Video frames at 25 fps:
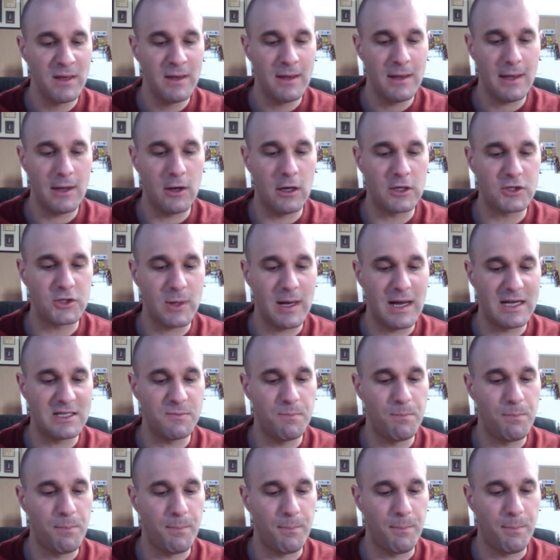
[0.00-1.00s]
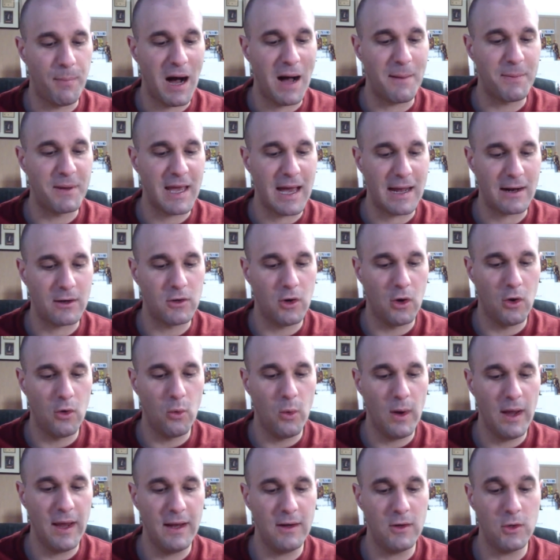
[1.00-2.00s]
It also has Bobcat
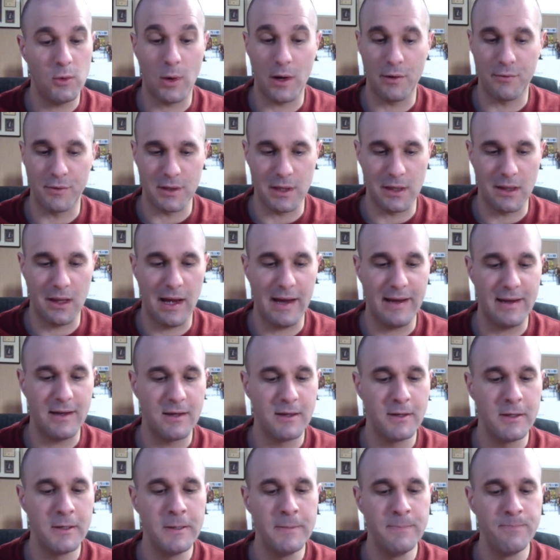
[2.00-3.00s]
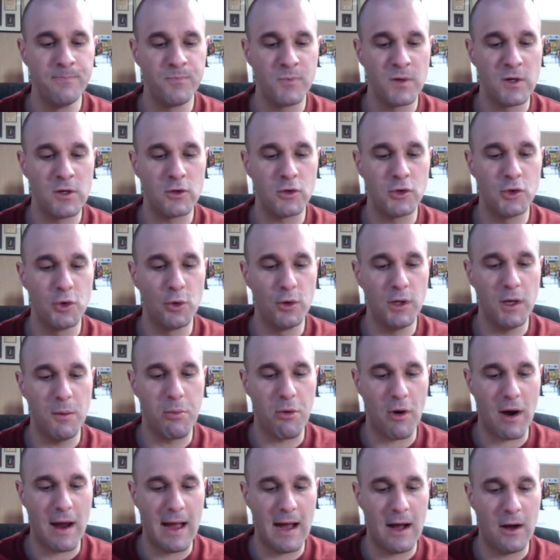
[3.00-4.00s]
Goldthwait, who I really like, Julie
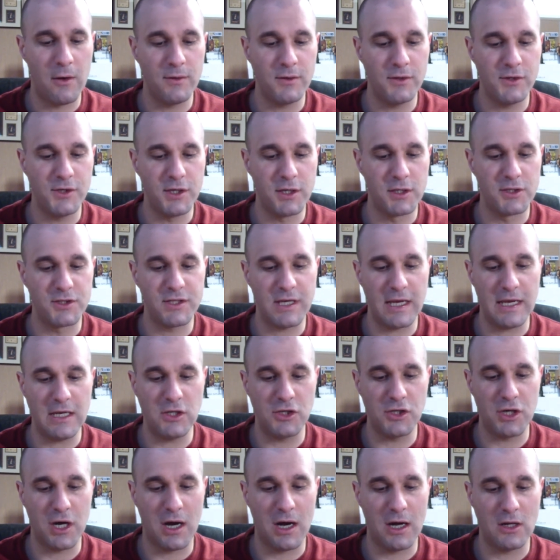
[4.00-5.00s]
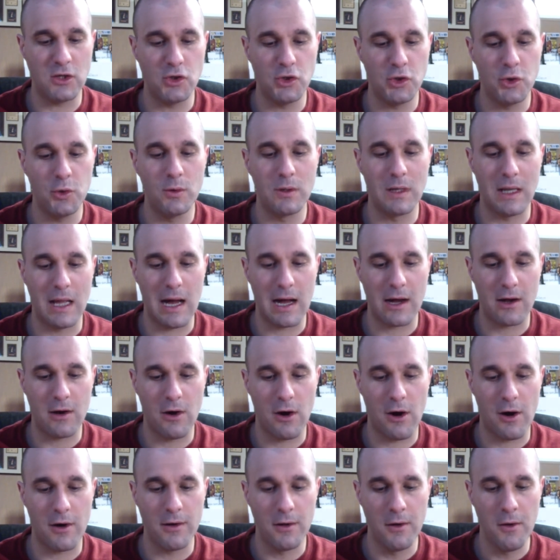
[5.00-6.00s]
Brown, Jill St. John, June
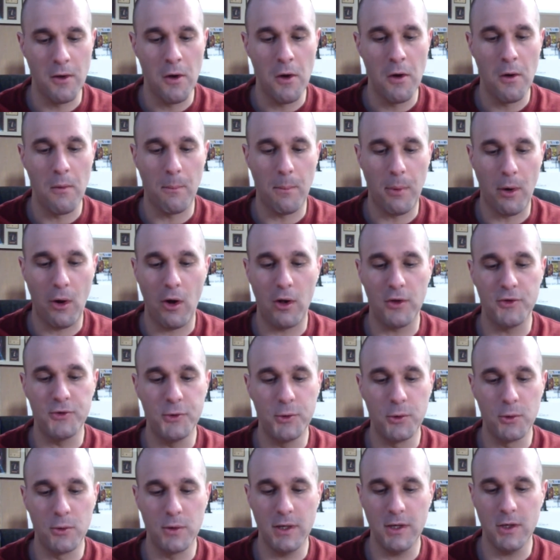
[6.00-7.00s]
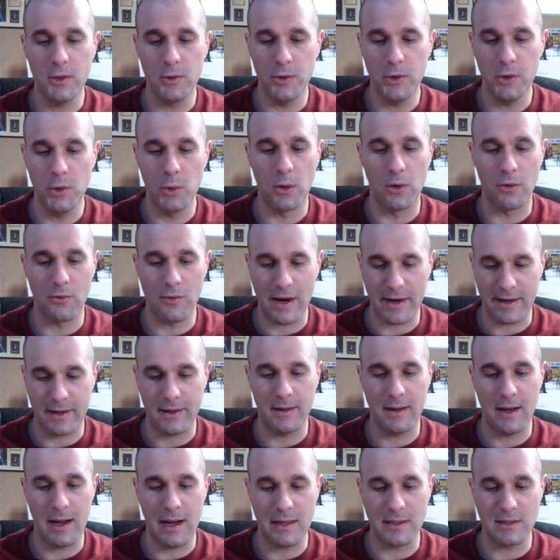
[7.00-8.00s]
Lockhart, Paul Dooley, who you will
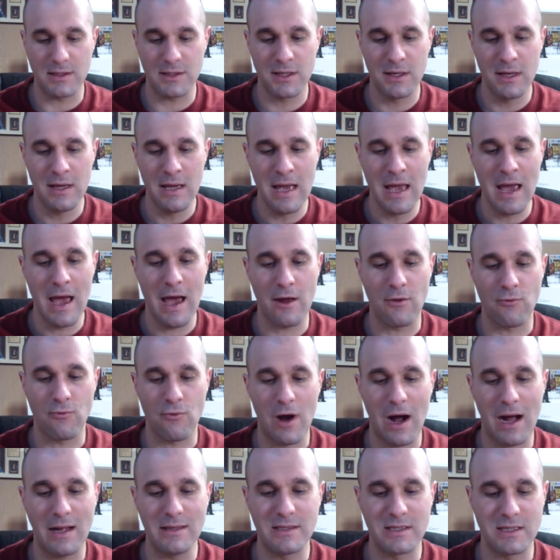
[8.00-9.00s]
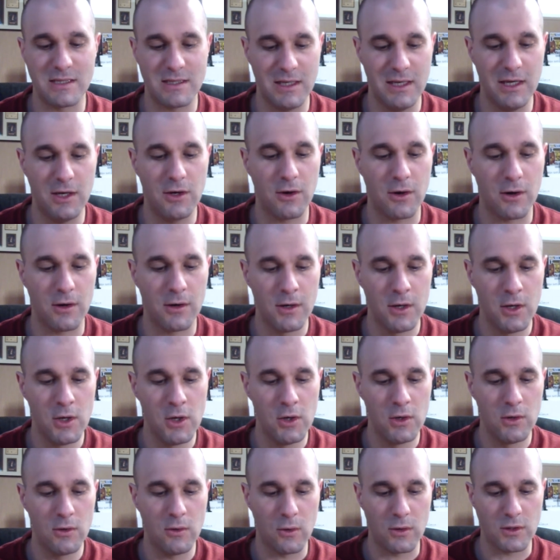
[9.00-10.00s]
recognize, and Rod Steiger,
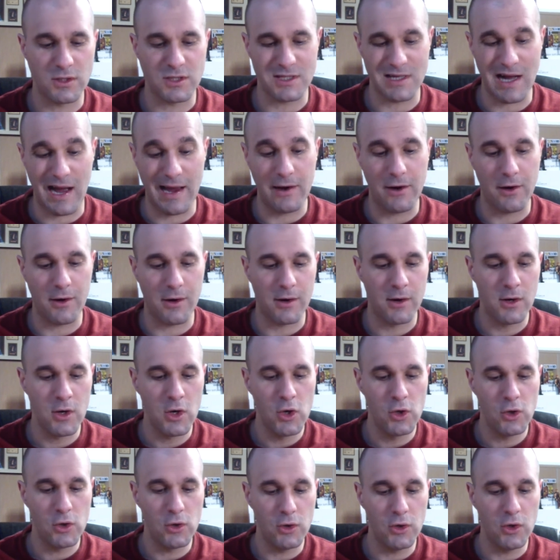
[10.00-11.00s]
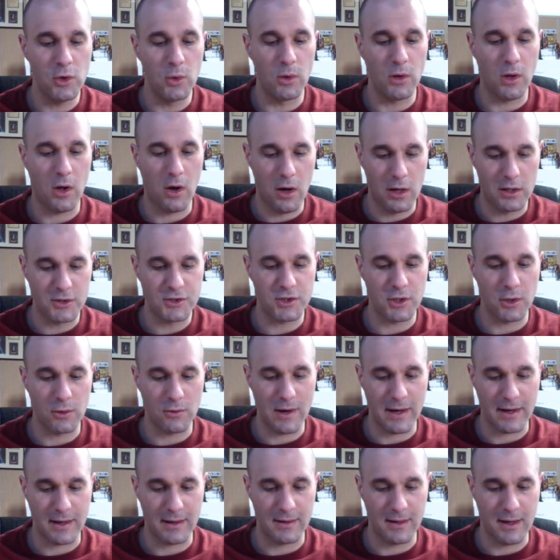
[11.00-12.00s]
or Steiger, who you will also
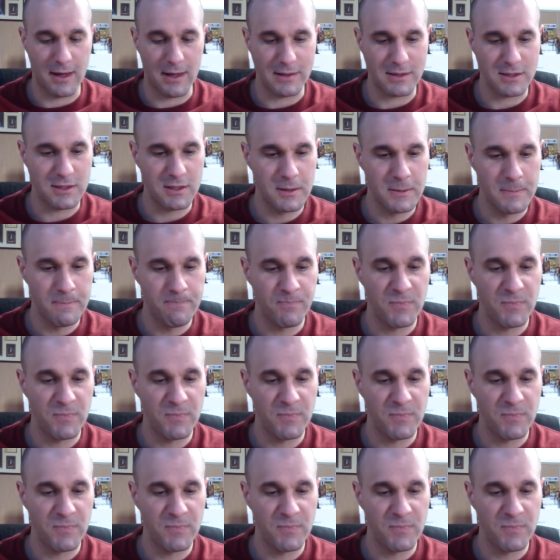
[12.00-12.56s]
recognize.